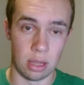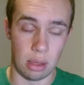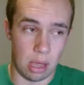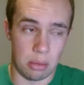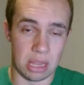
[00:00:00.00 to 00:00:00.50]

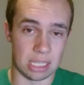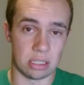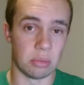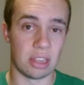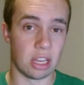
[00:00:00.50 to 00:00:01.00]
I, I mean, that's
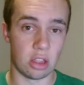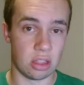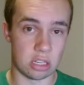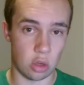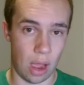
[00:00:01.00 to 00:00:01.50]
something
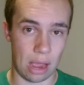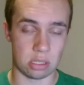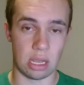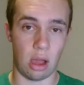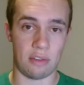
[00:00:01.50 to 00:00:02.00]
that this Ohio
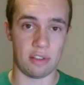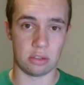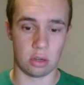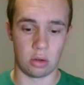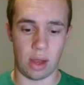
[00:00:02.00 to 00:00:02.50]
State
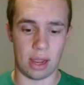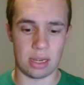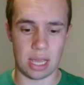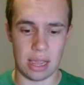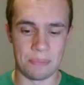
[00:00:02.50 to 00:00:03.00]
offense under
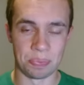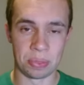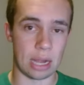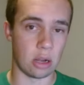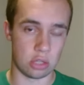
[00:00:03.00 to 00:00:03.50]
Ryan Day,
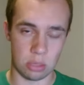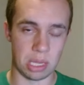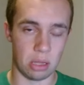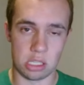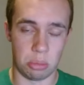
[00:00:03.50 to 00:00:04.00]
I know Chip
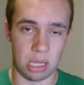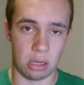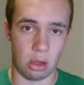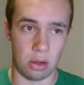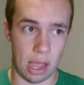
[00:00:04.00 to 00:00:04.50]
Kelly's the play
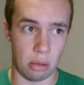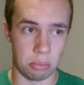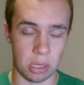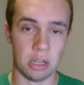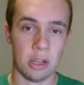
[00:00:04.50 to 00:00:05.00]
caller
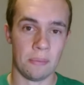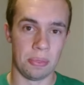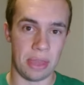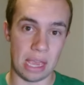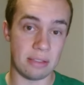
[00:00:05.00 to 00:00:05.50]
now, but
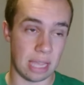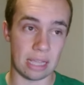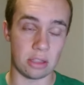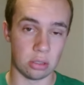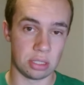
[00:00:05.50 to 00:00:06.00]
they
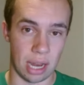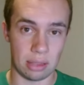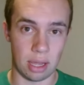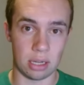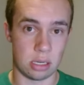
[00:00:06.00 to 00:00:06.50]
take those
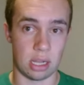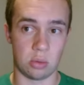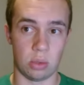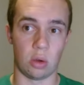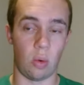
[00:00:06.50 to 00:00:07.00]
sideline
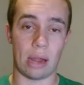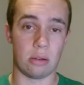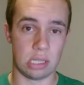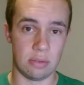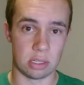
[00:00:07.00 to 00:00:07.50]
shots with their wide
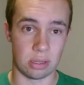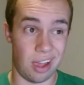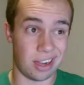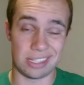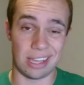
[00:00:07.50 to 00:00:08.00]
receivers a
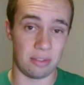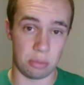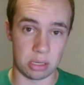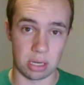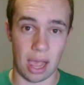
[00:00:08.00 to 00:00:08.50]
lot because they have a
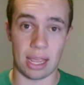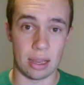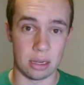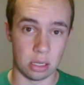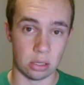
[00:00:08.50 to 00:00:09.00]
bunch of high
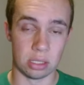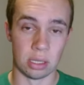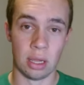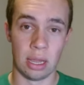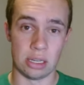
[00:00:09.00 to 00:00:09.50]
end dudes.
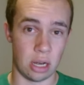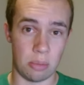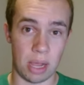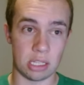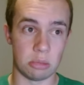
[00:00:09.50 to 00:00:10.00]
And
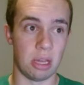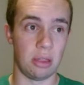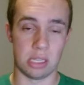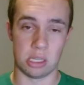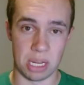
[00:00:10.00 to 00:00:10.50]
Jeremiah
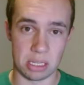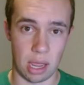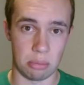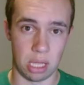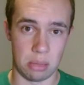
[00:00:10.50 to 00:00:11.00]
Smith is a big
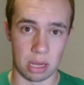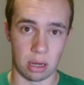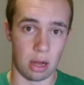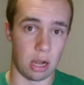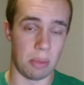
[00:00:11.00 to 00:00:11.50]
time
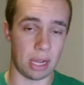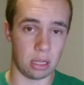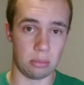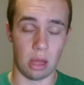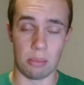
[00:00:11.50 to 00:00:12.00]
playmaker, and
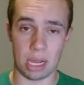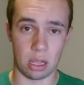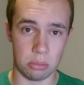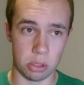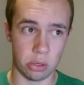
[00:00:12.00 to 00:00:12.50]
Abeka,
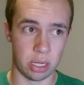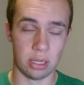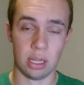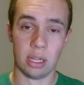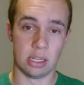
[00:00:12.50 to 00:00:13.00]
Emeka
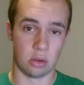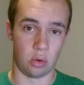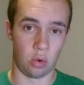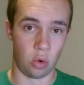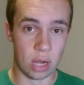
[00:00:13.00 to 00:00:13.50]
Egbuka is a
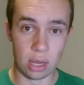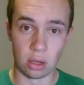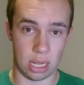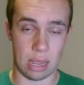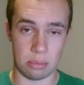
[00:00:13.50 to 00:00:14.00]
real
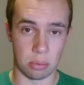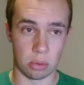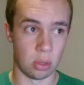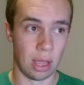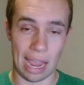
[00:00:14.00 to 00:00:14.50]

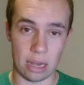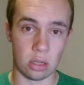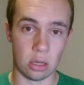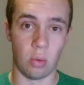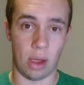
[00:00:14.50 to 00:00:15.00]
capable and
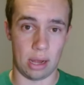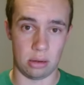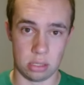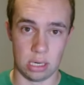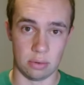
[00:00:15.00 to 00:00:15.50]
good wide
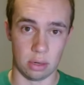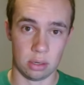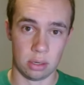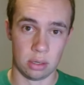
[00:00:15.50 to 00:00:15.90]
receiver.